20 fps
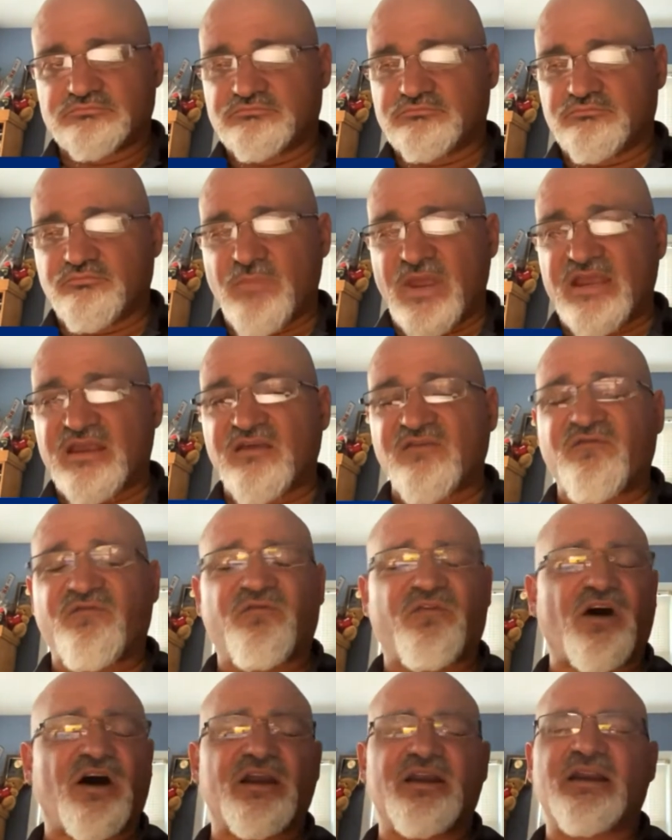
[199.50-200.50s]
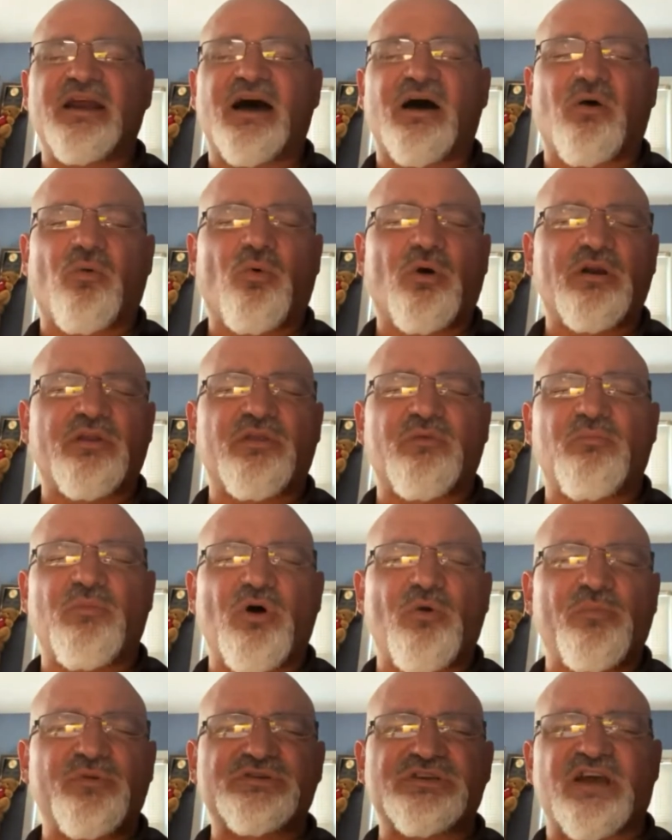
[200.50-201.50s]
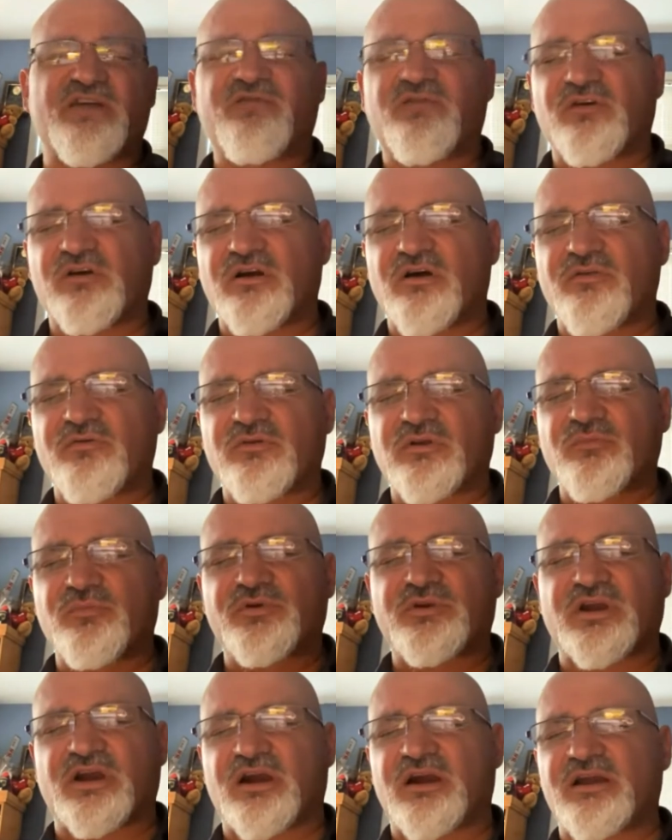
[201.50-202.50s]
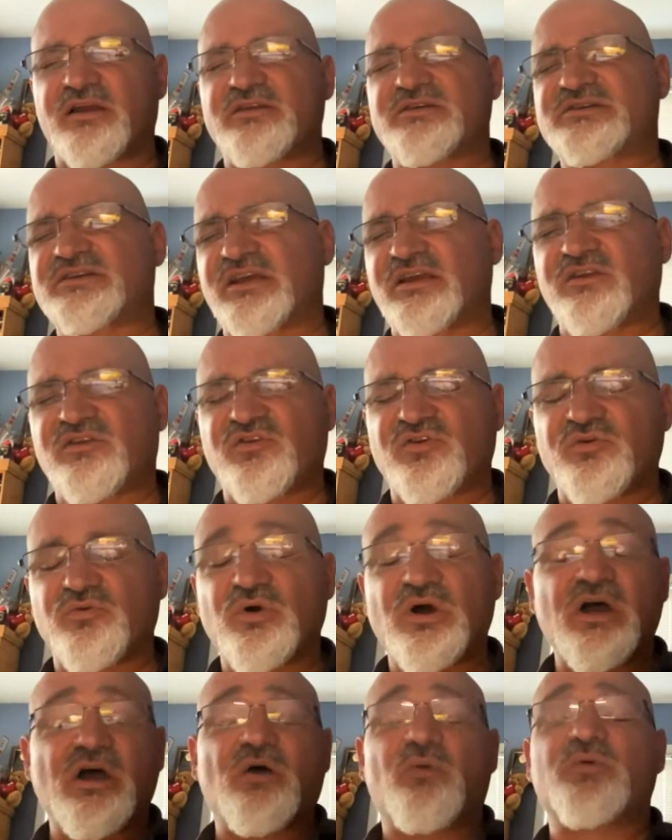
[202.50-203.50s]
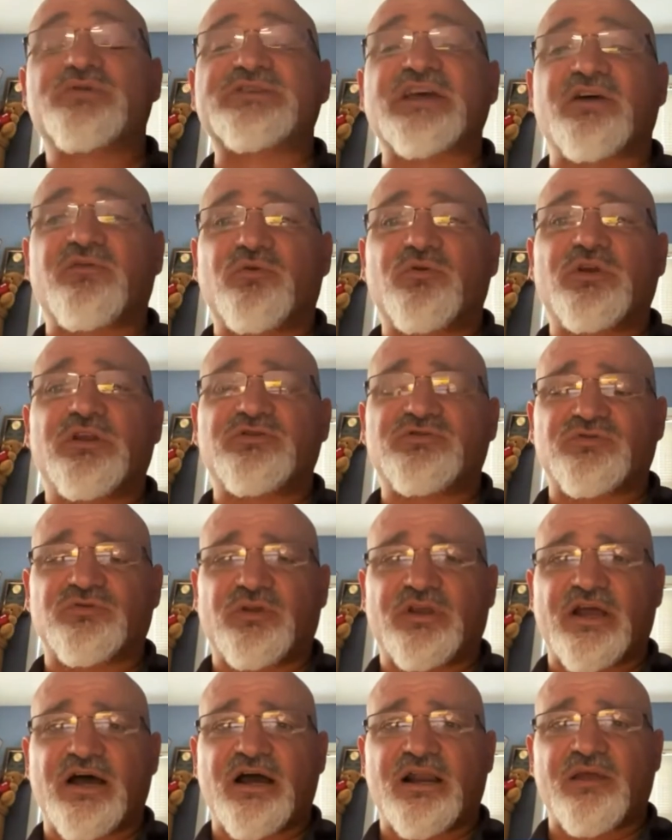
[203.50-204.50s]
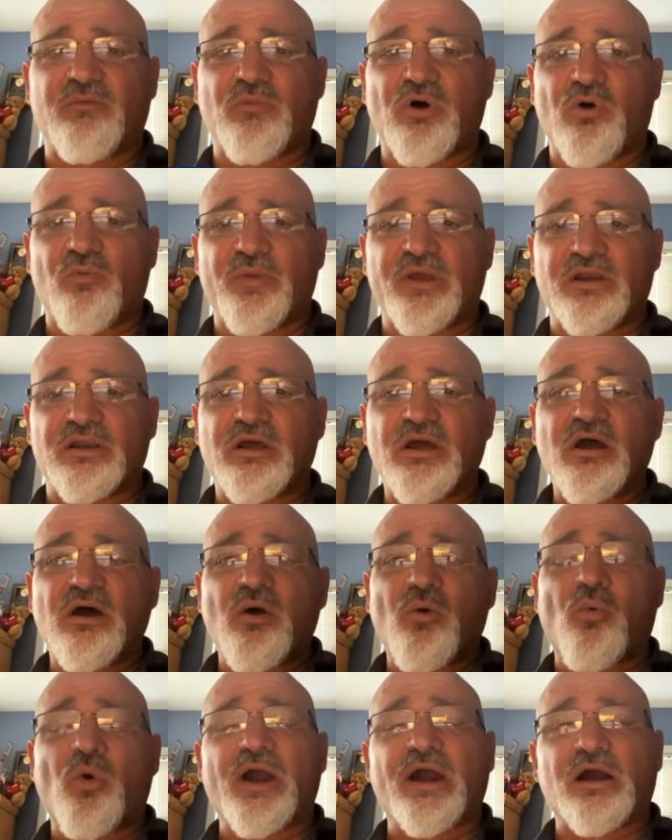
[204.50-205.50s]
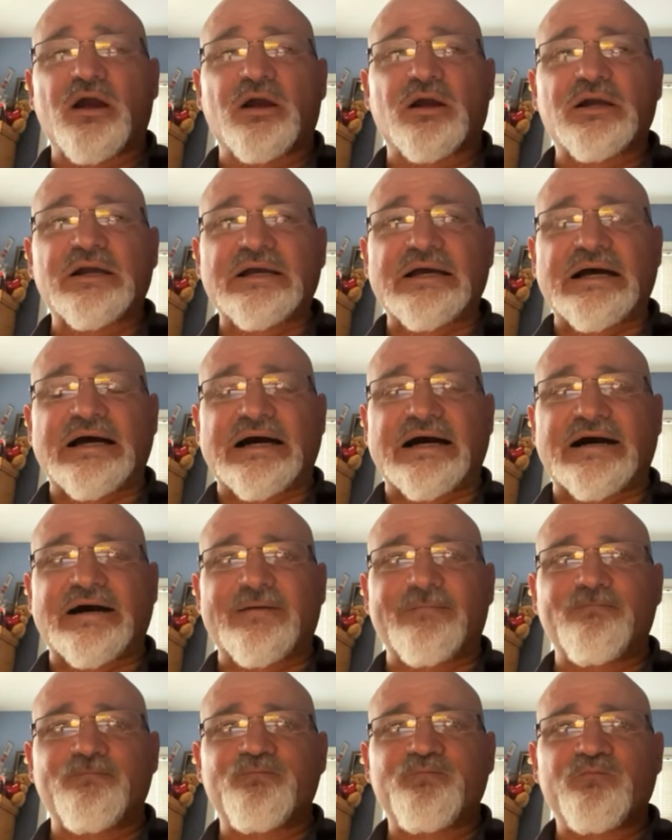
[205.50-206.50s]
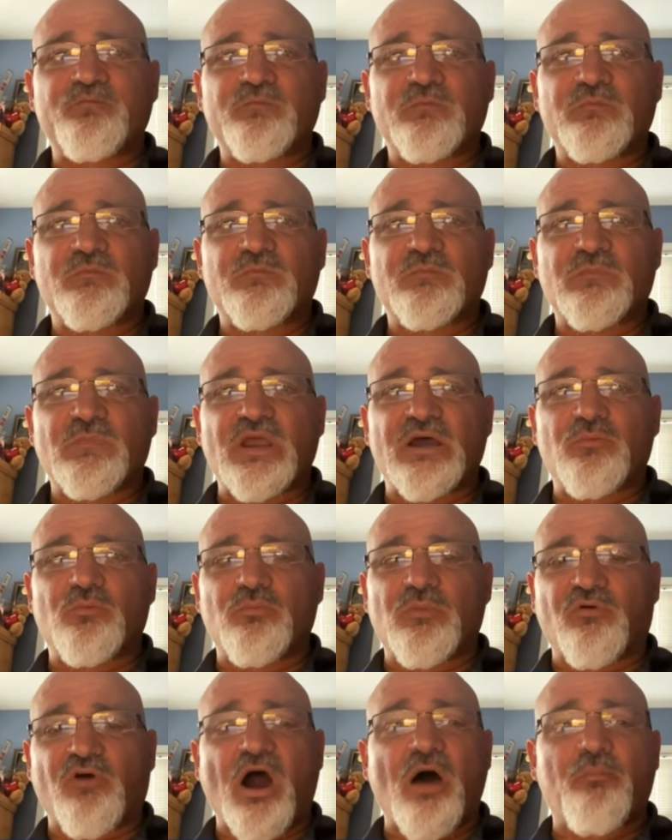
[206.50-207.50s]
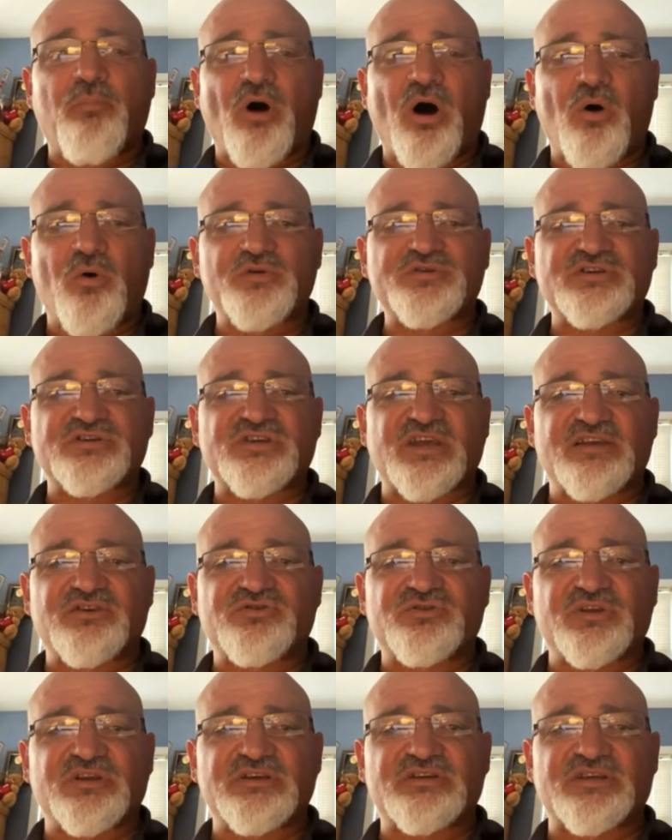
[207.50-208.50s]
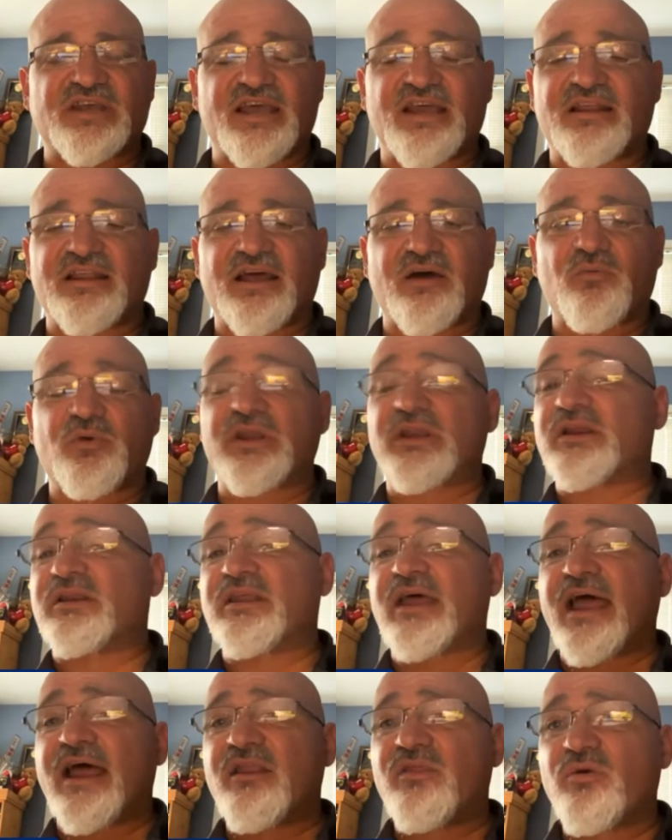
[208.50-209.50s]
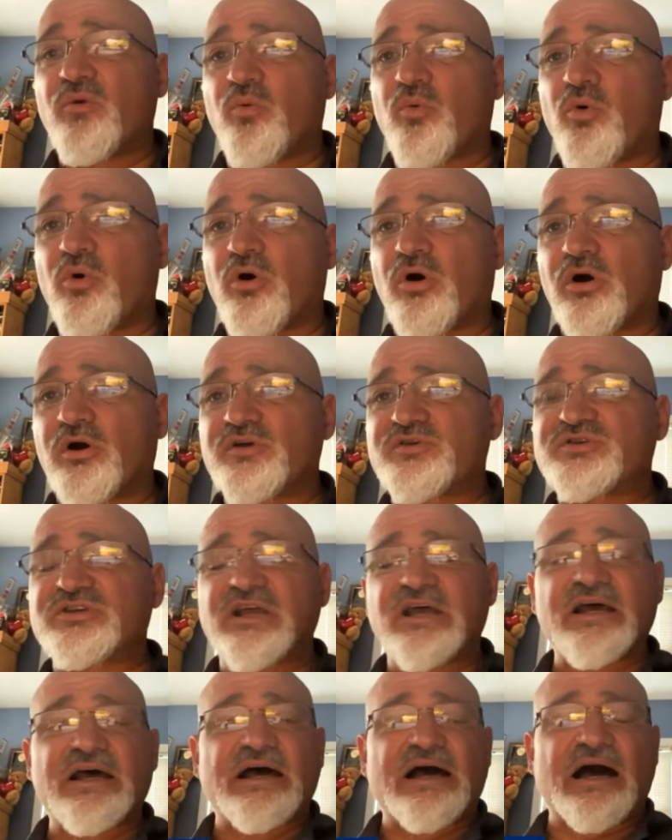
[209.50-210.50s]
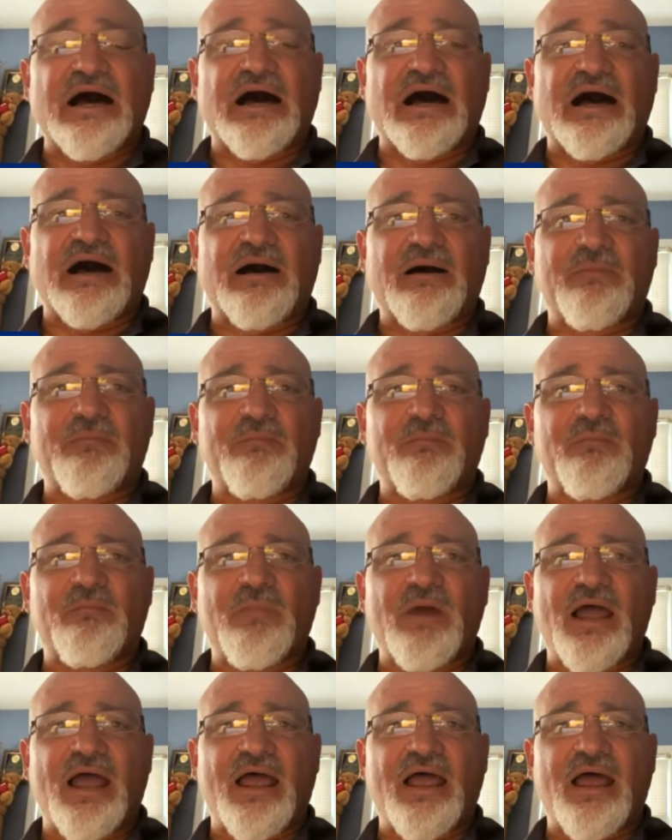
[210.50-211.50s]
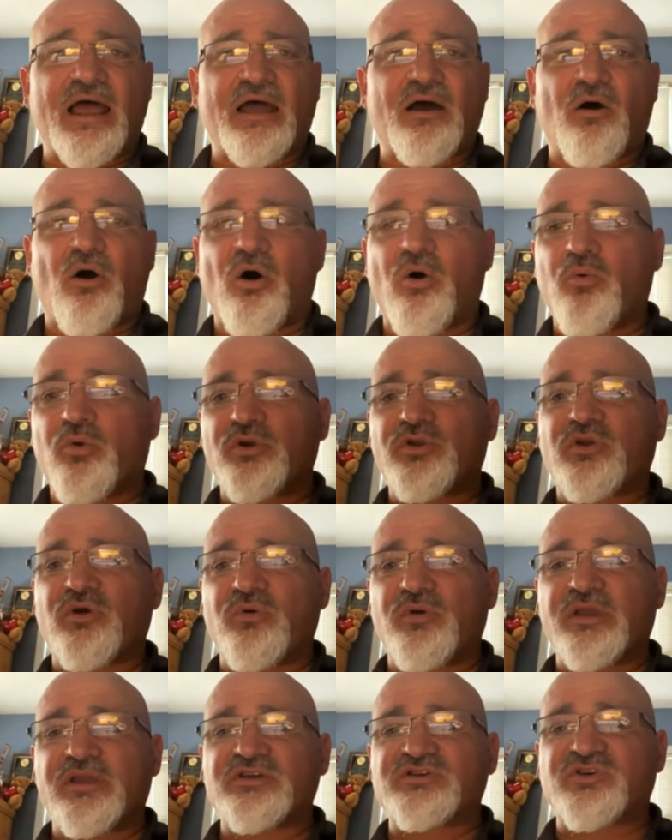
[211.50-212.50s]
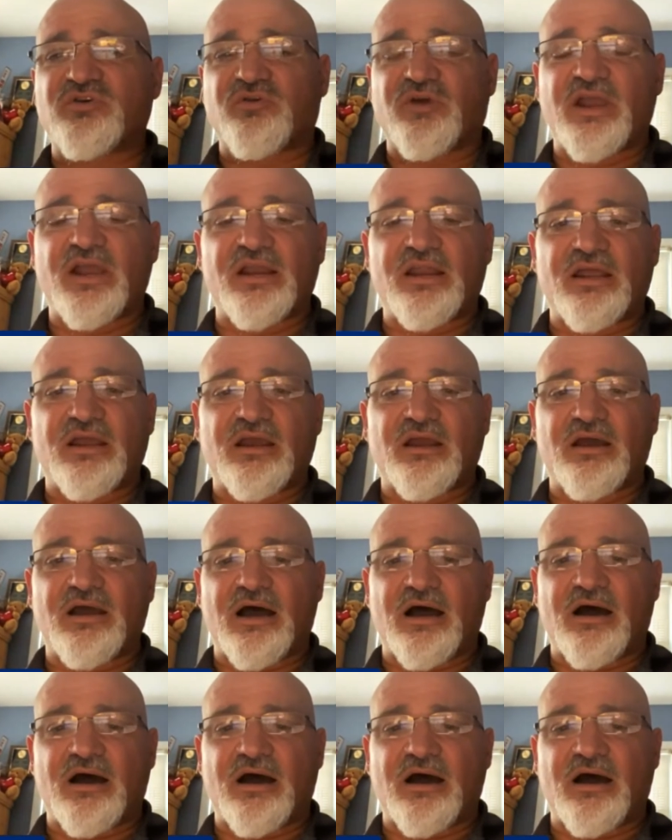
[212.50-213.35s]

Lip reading: making fun. One of the moments I've heard other libertarians say too was that Rudy Giuliani moment where Ron Paul was essentially saying that we need to end the wars. And all we're doing is creating